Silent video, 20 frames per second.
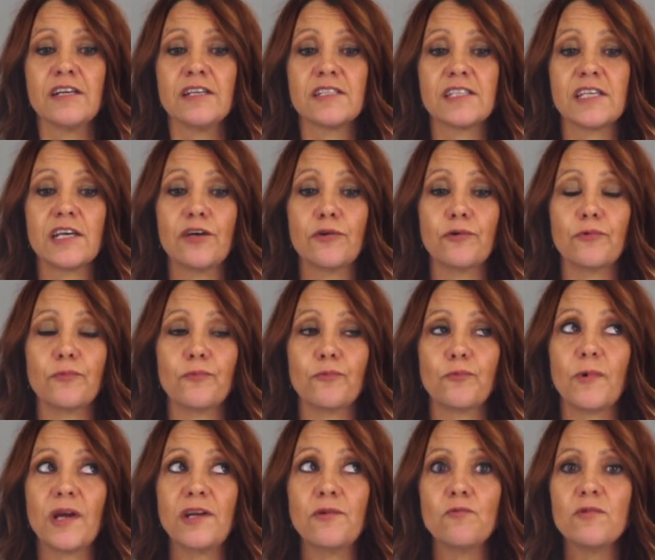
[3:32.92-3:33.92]
So
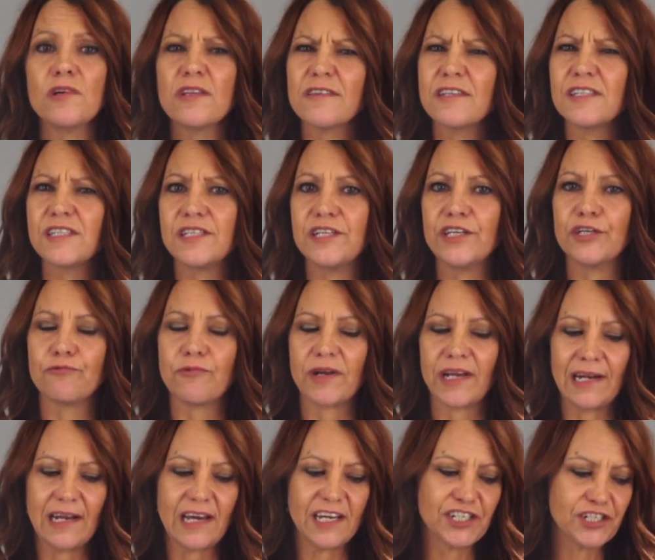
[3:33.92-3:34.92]
when will this new
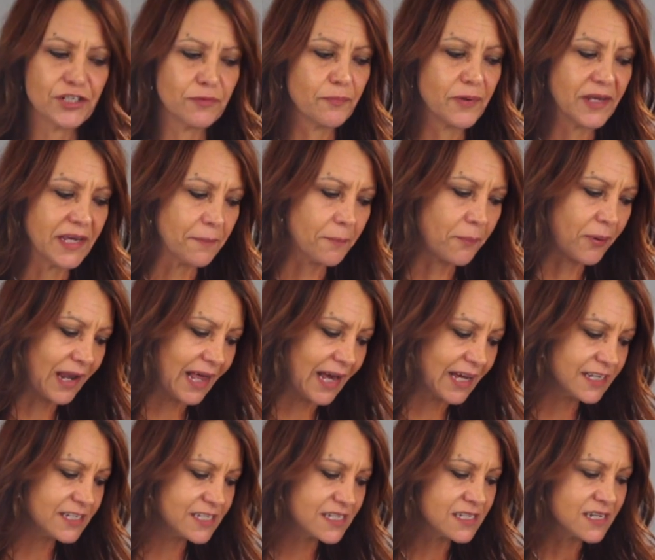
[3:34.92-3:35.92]
regulation be in
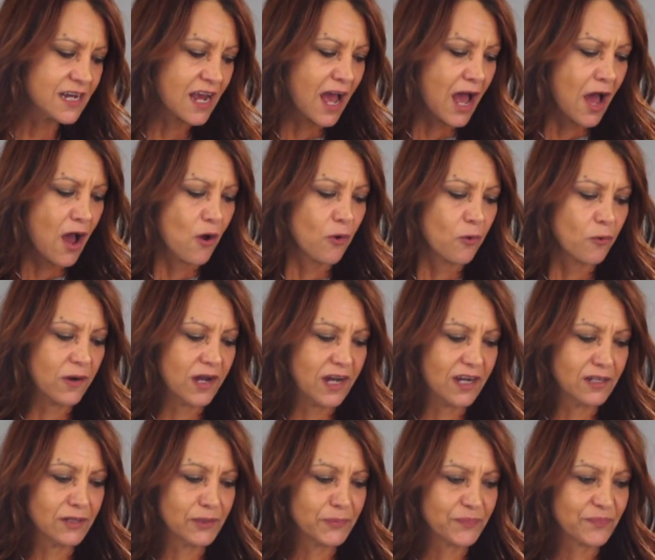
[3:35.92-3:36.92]
place?
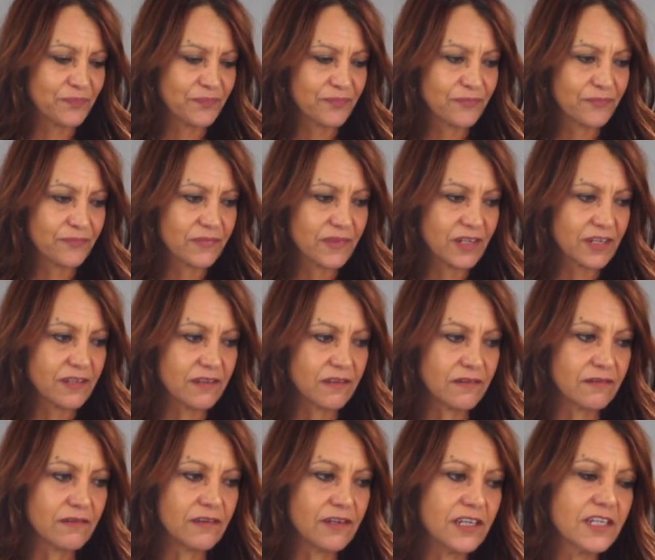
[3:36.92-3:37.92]
Well,
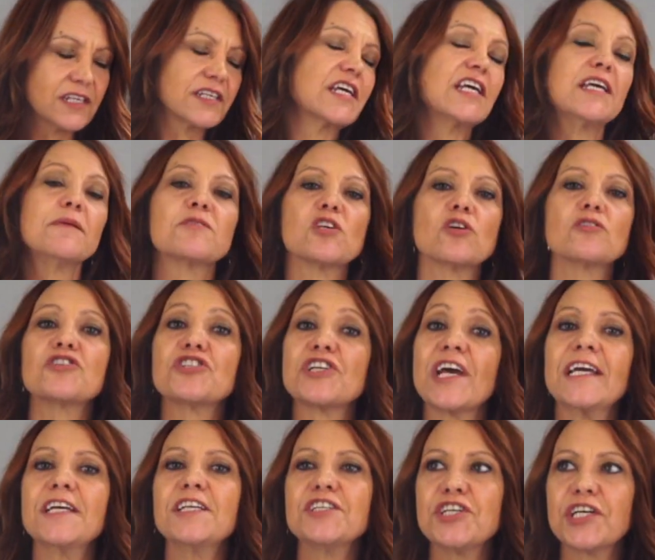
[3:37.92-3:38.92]
it keeps on
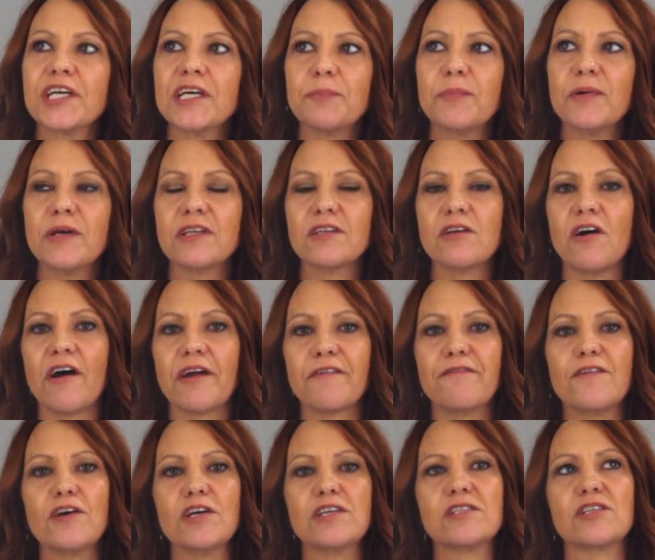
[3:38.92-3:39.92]
changing a bit. I
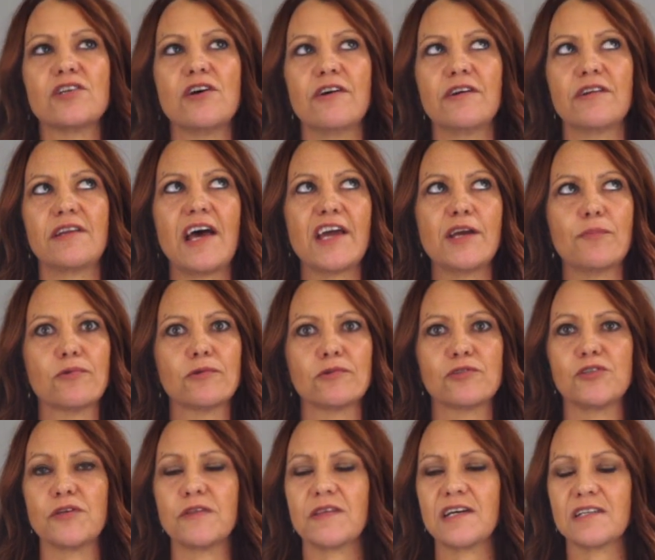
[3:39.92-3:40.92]
first heard April
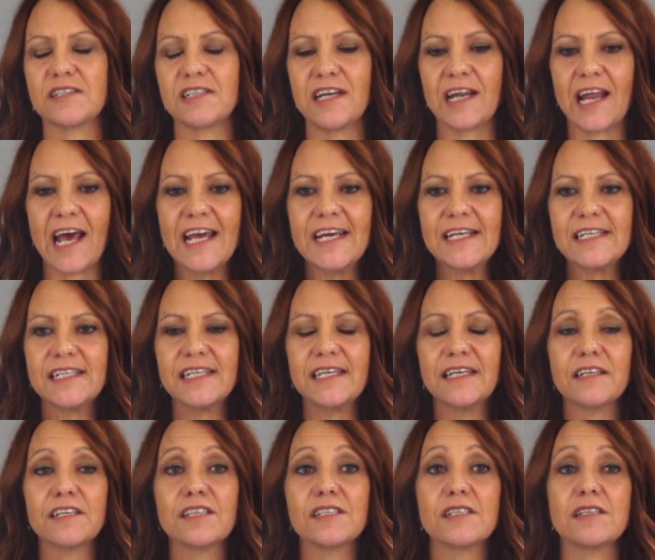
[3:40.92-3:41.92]

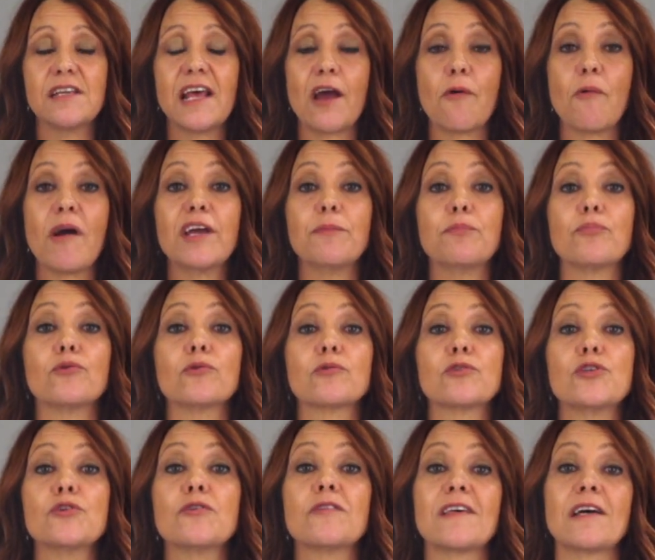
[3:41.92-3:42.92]
2018, it's now April
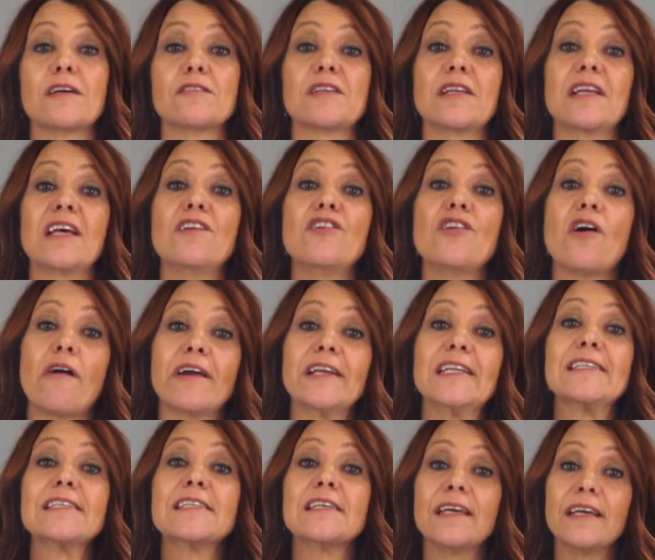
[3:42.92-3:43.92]

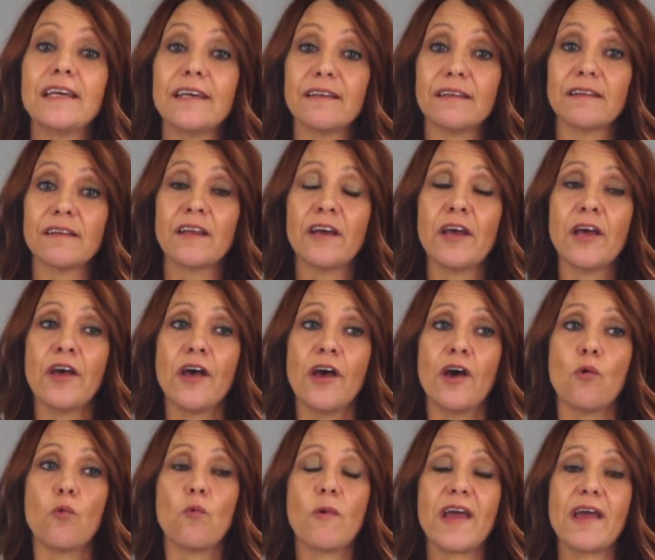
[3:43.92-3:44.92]
2019.
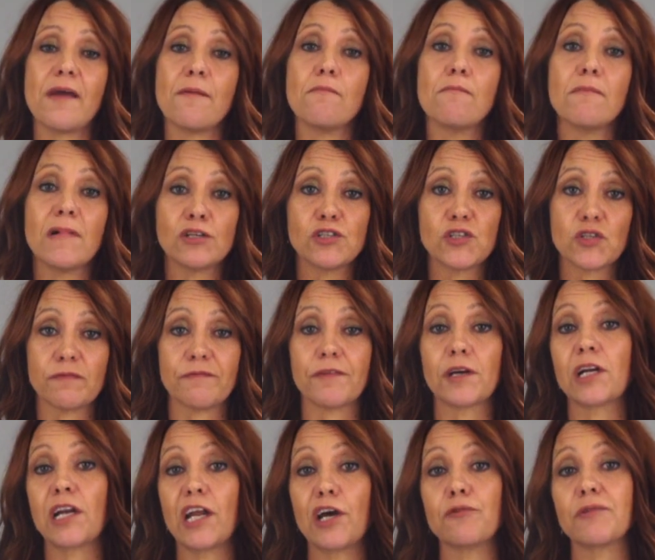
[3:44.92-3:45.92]
Where most of
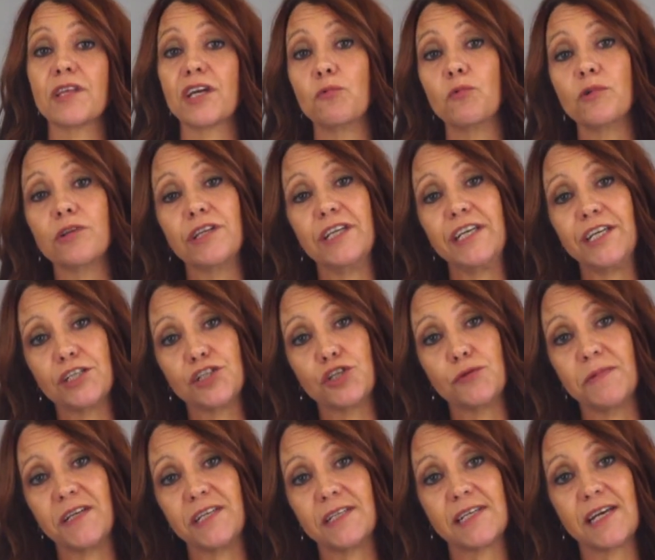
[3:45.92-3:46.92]
the clothing will need
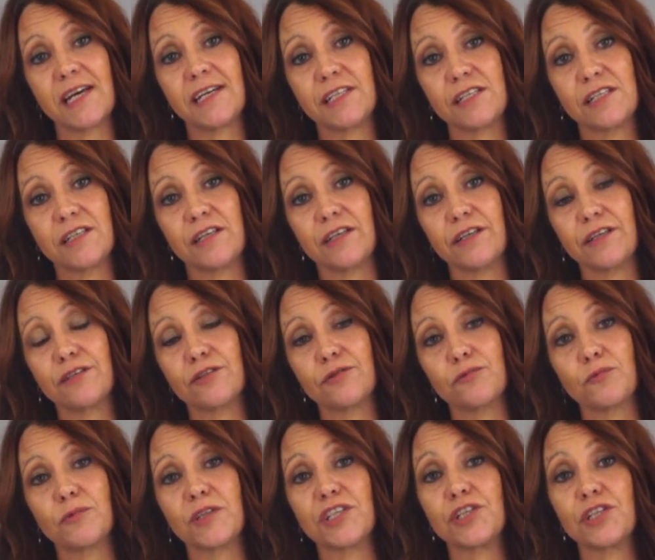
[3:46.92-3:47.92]
to be tested,
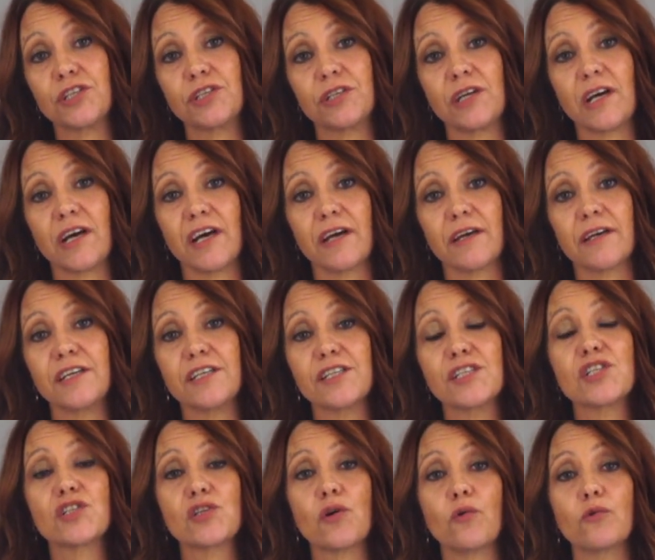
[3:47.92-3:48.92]
which is
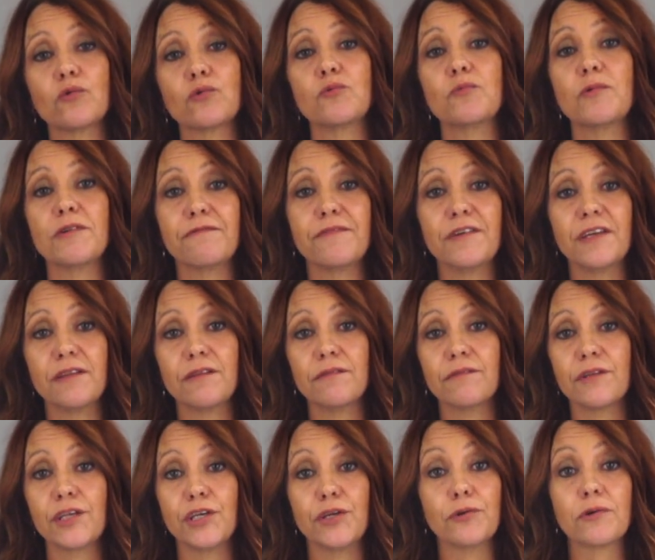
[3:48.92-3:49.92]
sold within
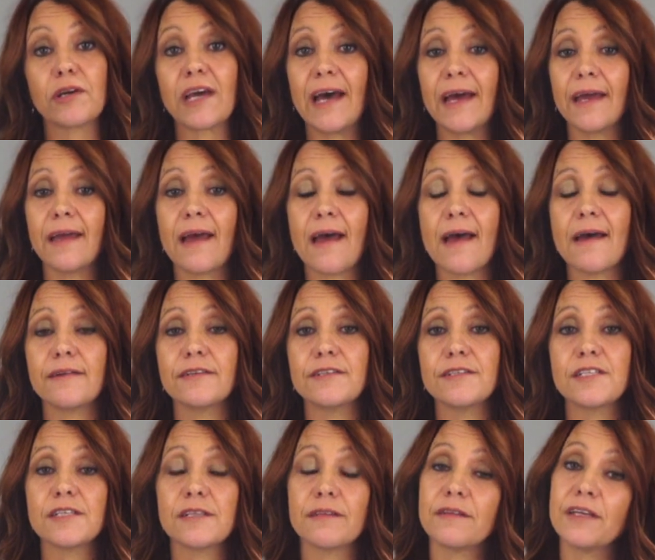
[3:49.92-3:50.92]
the UK
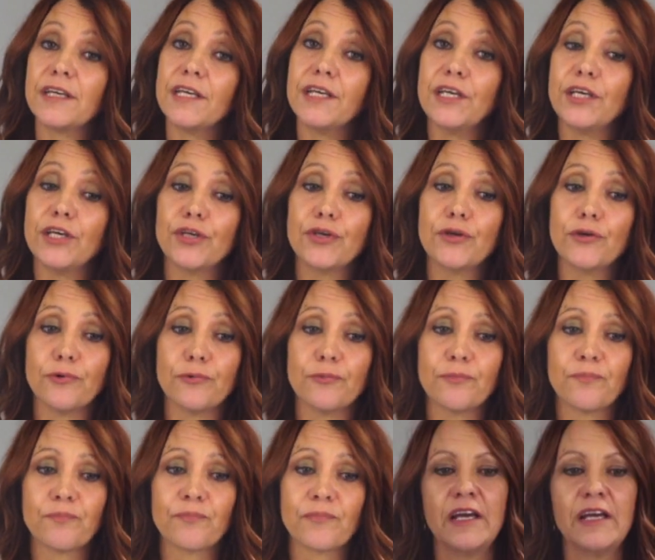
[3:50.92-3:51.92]
and the EU.
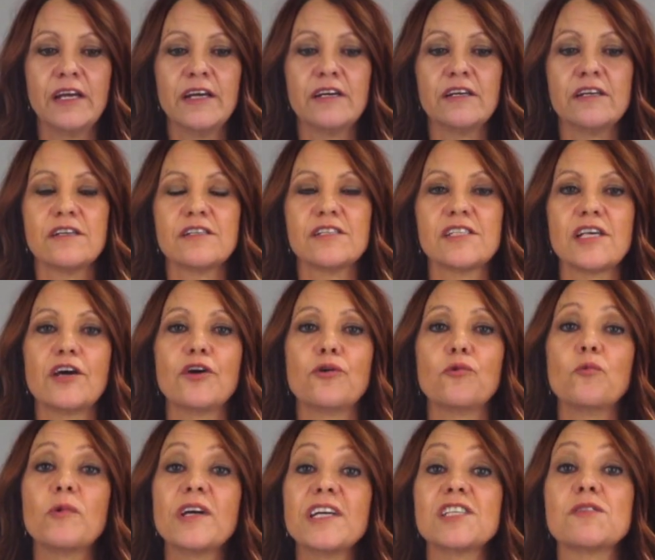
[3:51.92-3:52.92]
So
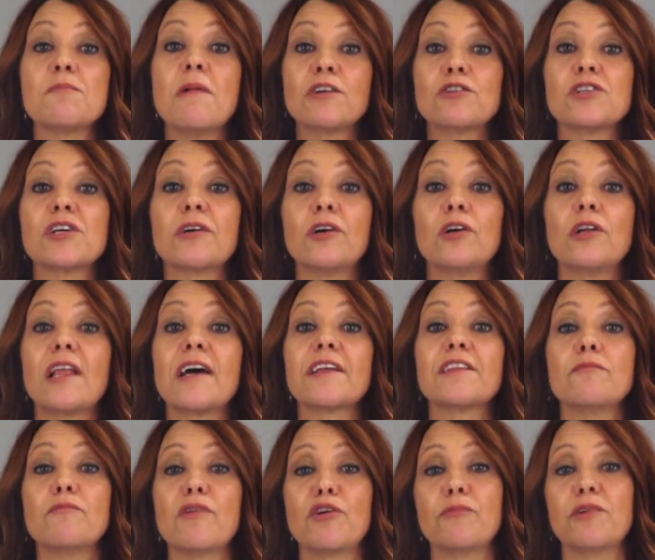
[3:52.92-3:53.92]
where's MotoGirl
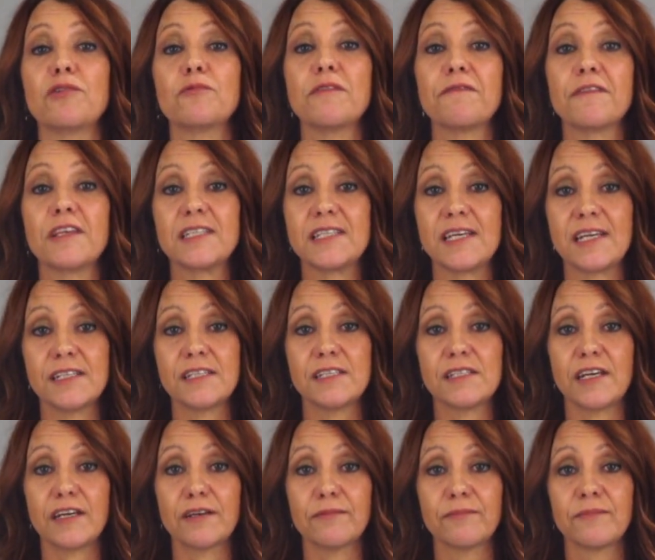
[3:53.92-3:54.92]
at the moment with the
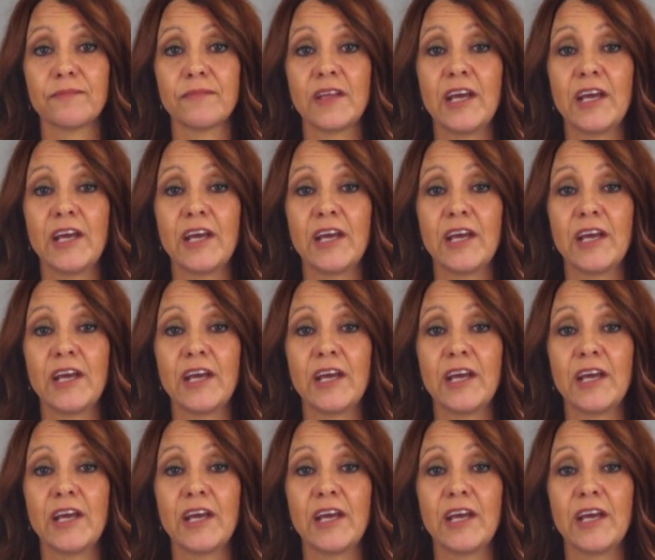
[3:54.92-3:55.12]
testing?